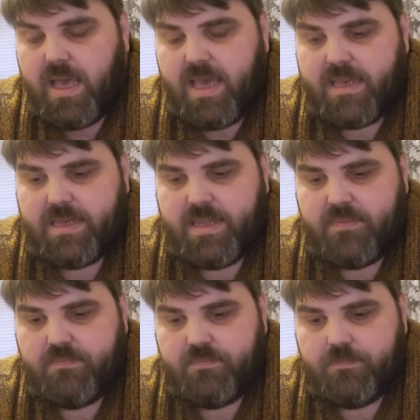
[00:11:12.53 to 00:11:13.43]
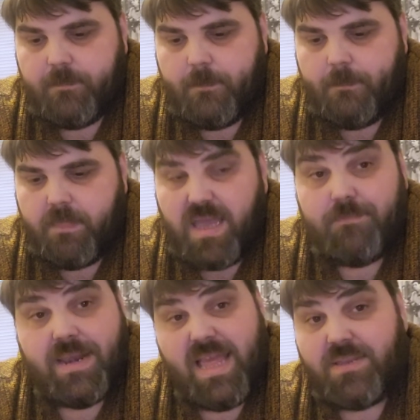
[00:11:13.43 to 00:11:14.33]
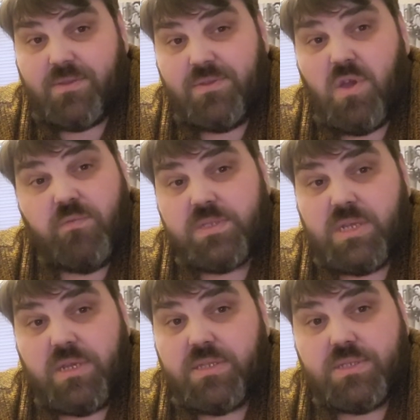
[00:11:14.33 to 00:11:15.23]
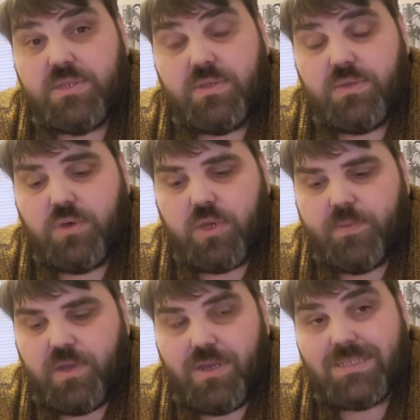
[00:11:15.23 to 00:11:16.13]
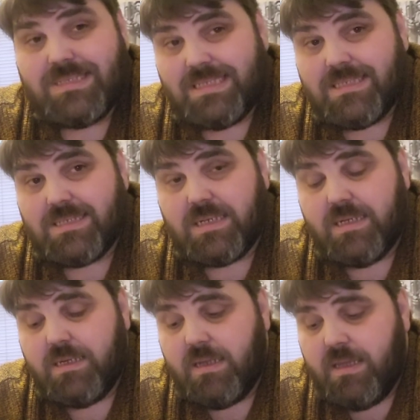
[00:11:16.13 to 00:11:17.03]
and had planned on not returning to New York, but her sister,